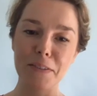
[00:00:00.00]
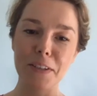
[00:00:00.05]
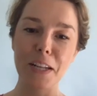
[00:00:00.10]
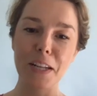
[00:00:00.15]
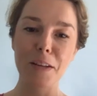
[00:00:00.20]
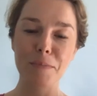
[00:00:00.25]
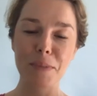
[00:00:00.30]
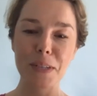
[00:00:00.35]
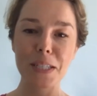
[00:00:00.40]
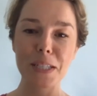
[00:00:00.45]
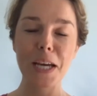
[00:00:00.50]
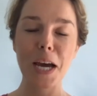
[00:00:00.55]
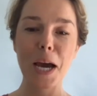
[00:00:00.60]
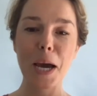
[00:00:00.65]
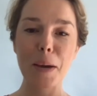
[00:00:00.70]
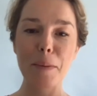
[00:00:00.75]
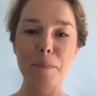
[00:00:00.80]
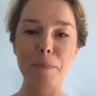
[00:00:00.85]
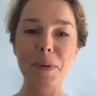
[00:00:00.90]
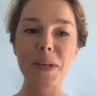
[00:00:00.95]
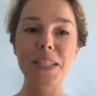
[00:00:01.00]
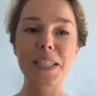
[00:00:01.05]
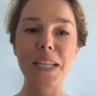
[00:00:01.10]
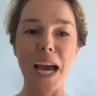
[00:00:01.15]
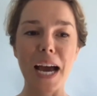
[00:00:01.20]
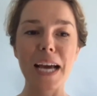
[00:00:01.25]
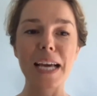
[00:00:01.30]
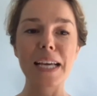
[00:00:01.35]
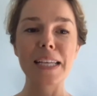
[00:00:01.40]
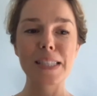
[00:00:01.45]
a little bit time. But
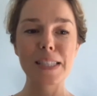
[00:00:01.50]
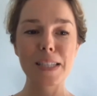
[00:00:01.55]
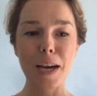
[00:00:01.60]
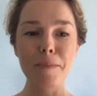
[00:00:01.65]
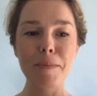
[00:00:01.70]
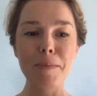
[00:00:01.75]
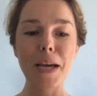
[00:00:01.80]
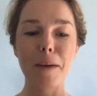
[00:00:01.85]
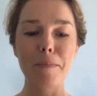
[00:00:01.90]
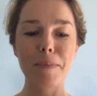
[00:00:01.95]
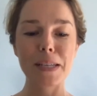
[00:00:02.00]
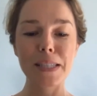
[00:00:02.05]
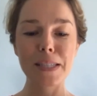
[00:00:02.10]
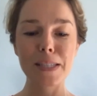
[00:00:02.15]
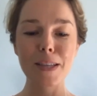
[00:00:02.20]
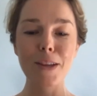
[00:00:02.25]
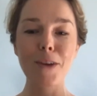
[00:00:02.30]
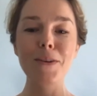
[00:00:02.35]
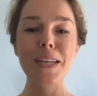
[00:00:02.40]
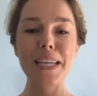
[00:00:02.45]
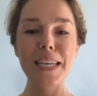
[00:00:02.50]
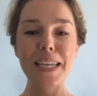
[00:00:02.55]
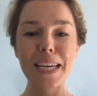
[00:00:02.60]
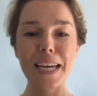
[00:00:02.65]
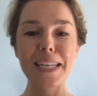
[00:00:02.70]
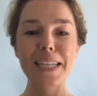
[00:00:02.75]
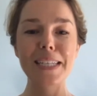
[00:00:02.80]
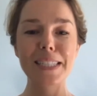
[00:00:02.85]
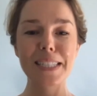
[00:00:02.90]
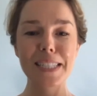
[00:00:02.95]
yeah, it's coming up. It's slowly
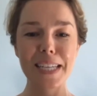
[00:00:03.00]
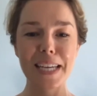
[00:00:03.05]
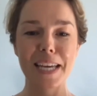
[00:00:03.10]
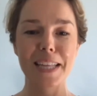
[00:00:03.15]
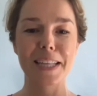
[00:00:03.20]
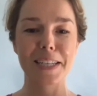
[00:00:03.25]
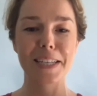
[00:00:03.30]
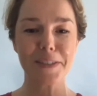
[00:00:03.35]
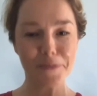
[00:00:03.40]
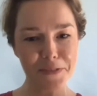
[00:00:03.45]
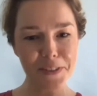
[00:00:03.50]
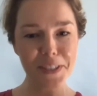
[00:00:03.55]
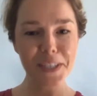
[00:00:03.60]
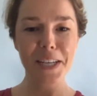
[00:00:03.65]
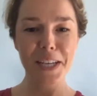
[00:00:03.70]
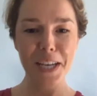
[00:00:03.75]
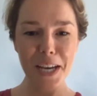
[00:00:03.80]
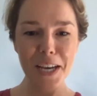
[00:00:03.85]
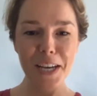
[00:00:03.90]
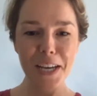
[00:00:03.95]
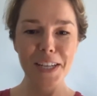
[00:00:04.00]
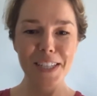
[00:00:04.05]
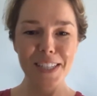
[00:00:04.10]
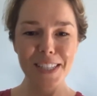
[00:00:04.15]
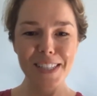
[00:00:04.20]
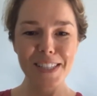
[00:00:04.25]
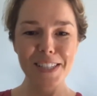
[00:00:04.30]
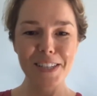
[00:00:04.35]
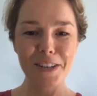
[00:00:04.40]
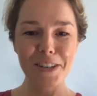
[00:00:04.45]
getting together.
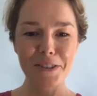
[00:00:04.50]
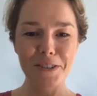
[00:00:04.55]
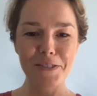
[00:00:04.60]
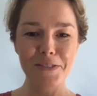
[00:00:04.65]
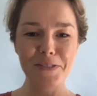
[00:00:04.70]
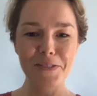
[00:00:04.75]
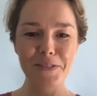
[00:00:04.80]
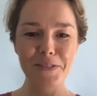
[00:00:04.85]
Yes. So